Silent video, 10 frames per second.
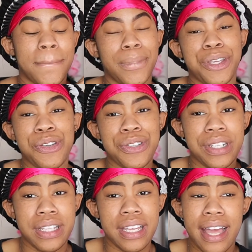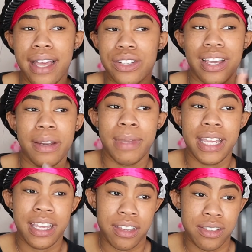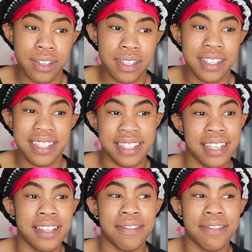usually I try to be extra and stuff.